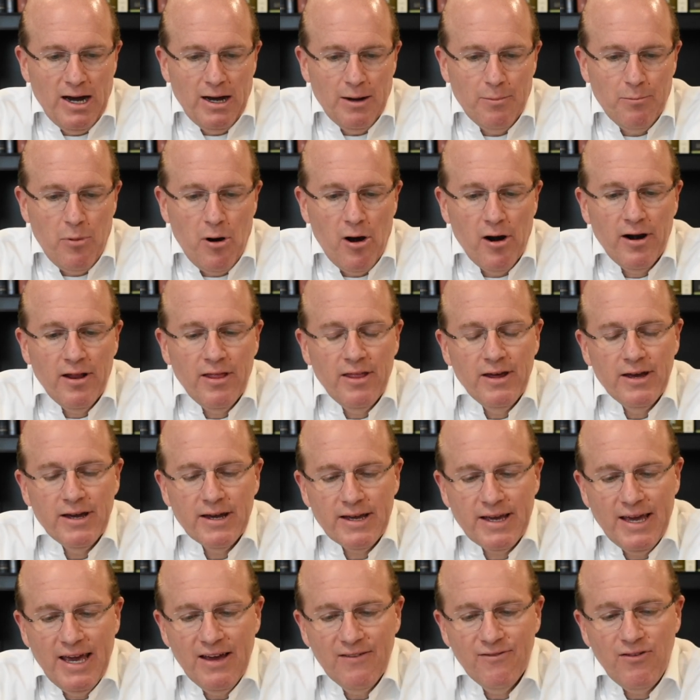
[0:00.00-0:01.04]
uh, part of
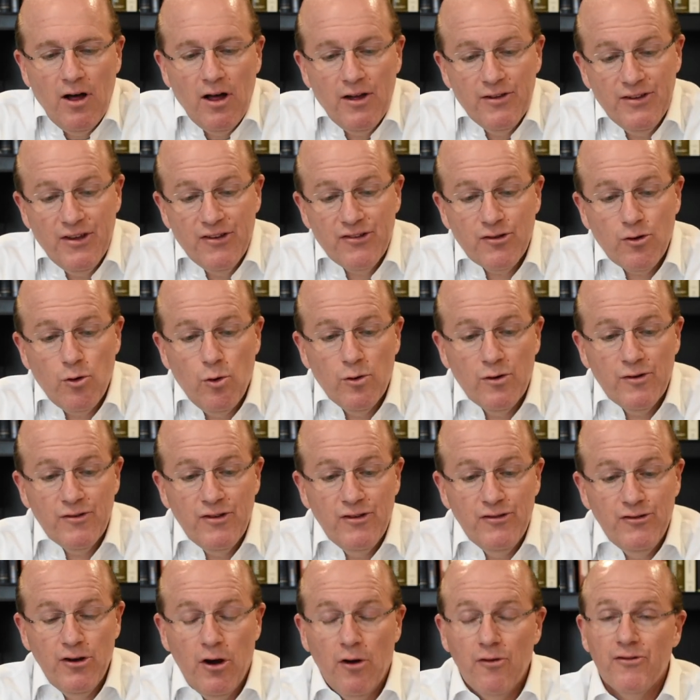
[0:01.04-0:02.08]
the King Follett
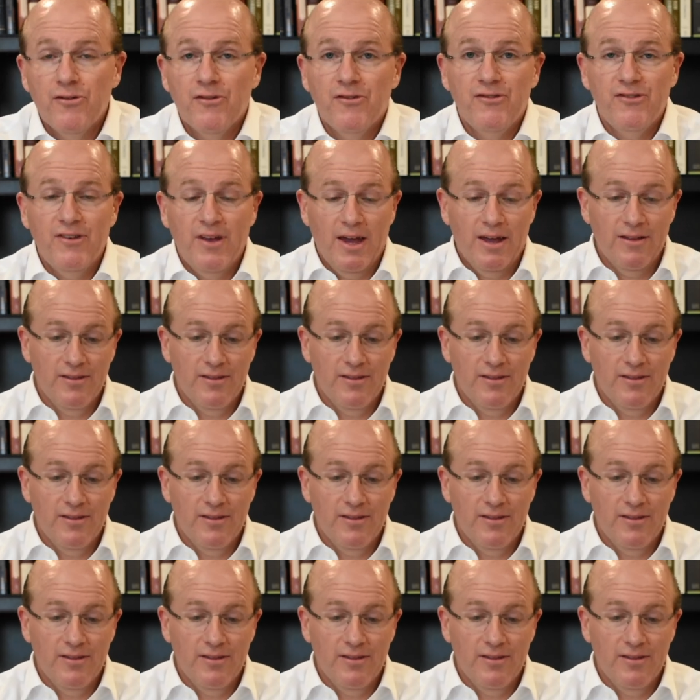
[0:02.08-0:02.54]
discourse that Joseph